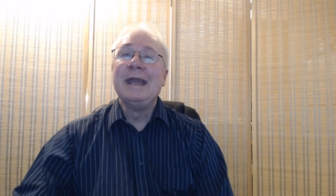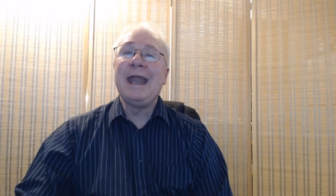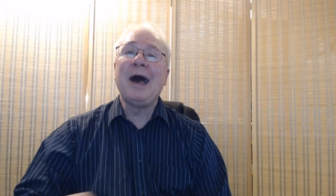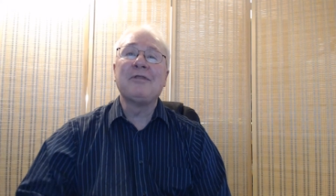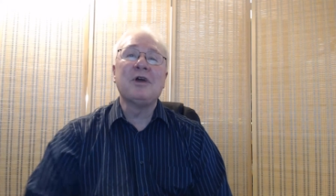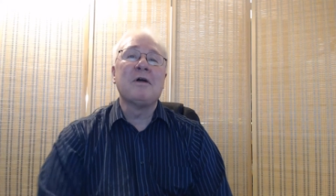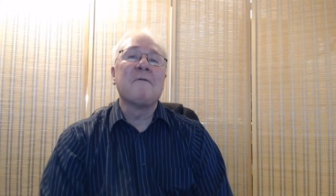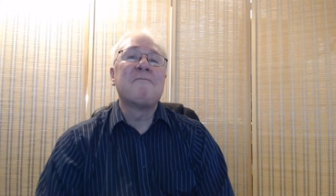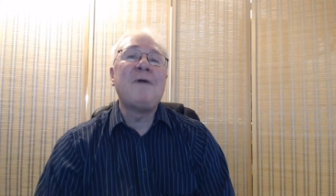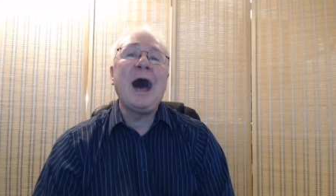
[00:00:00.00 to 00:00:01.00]
Now, there
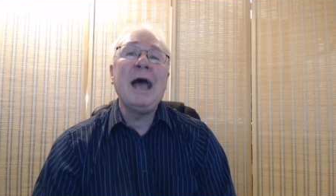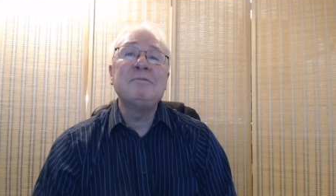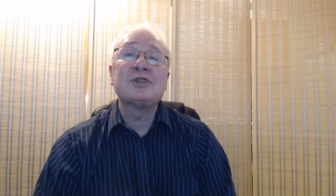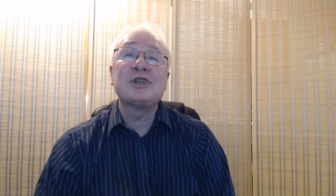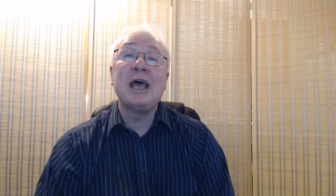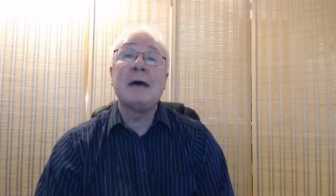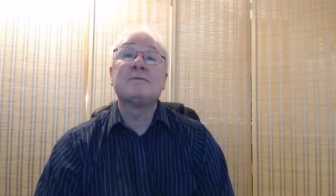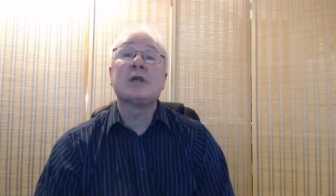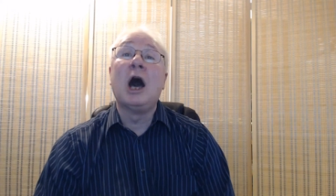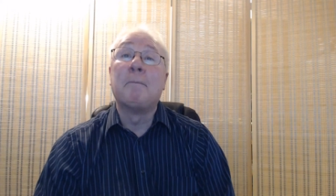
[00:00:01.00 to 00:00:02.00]
are 5
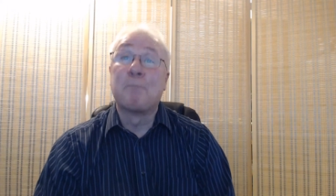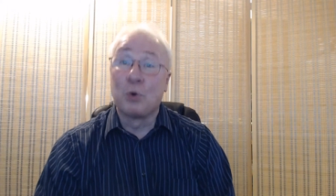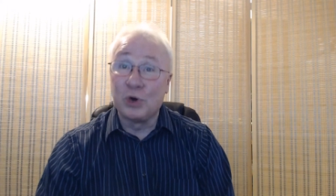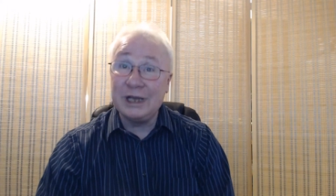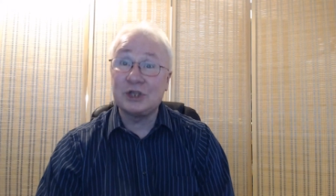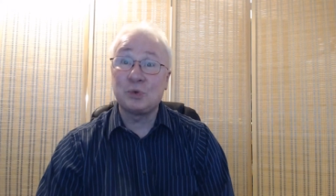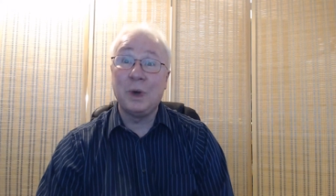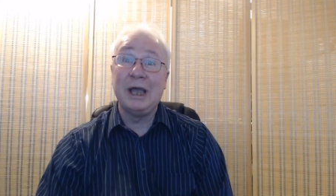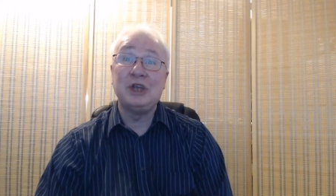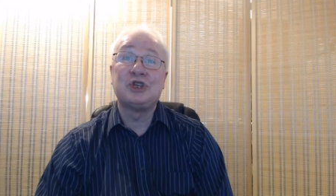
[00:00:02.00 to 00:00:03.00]
steps of
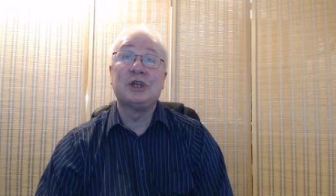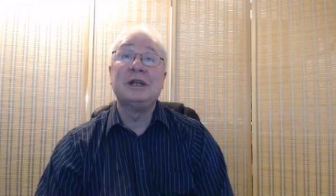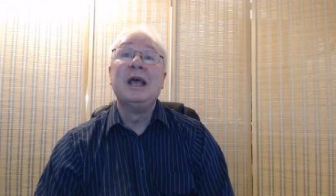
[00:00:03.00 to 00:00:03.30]
persuasion